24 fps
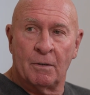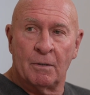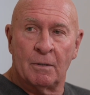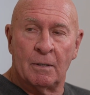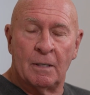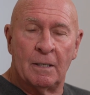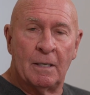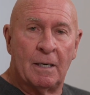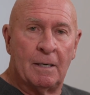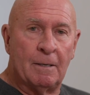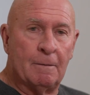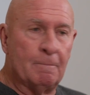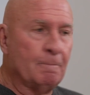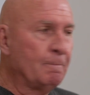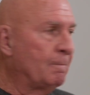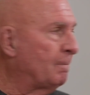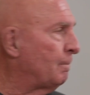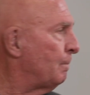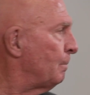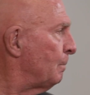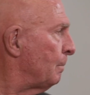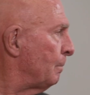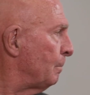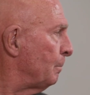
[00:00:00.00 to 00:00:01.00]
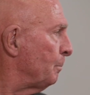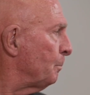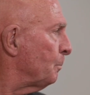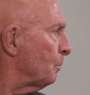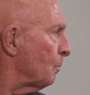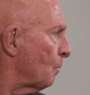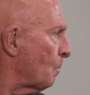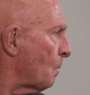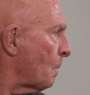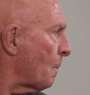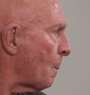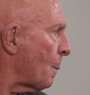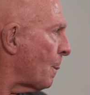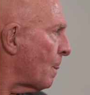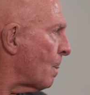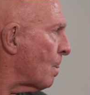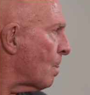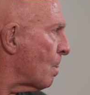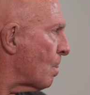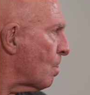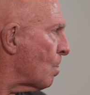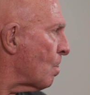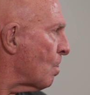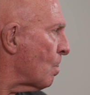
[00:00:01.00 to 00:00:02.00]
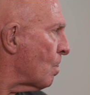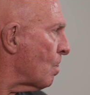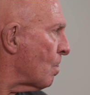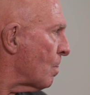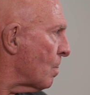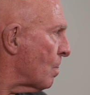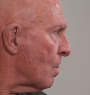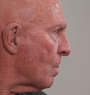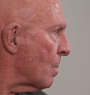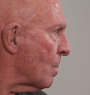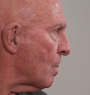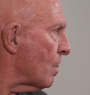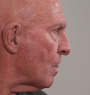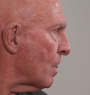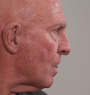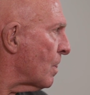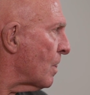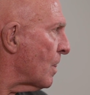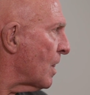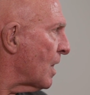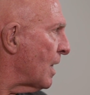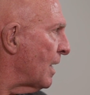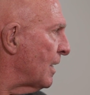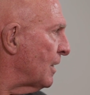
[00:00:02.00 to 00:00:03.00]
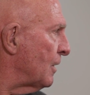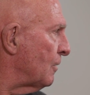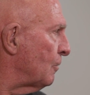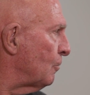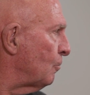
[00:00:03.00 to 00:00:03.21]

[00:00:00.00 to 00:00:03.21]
There was a constant fight. I remember with Barbara Rose, there was a